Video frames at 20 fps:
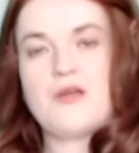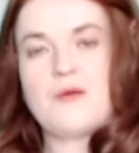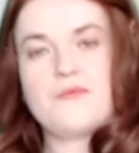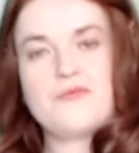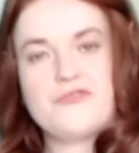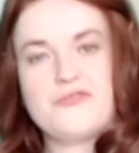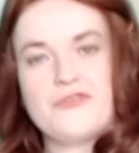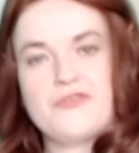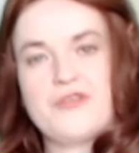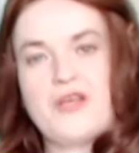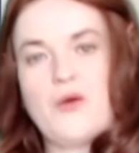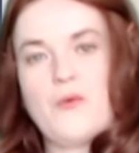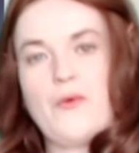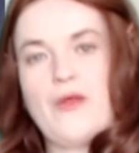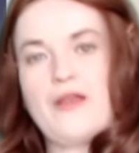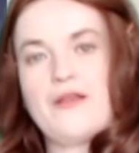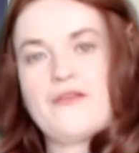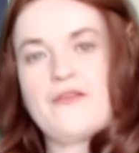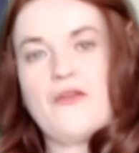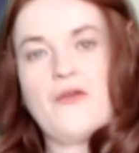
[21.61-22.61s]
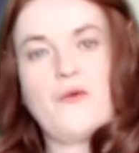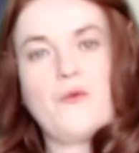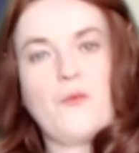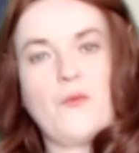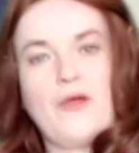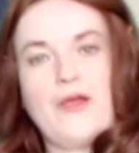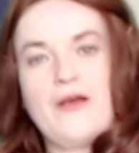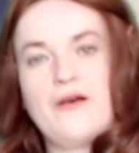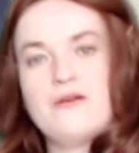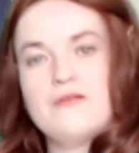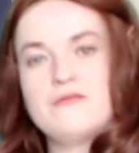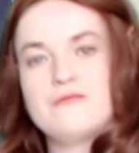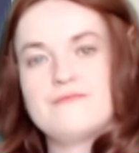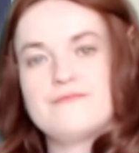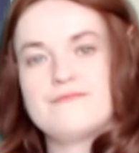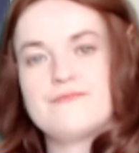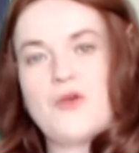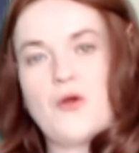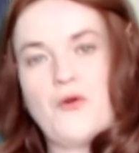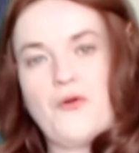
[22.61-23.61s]
I'm sure that went down well,
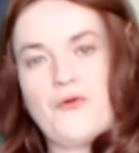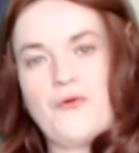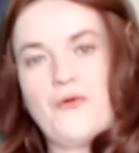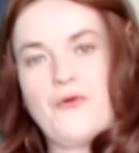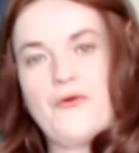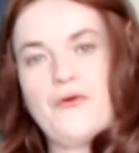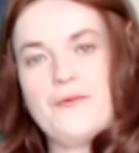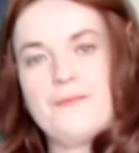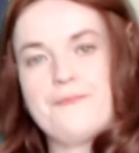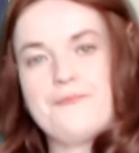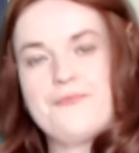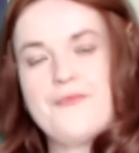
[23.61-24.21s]
or not.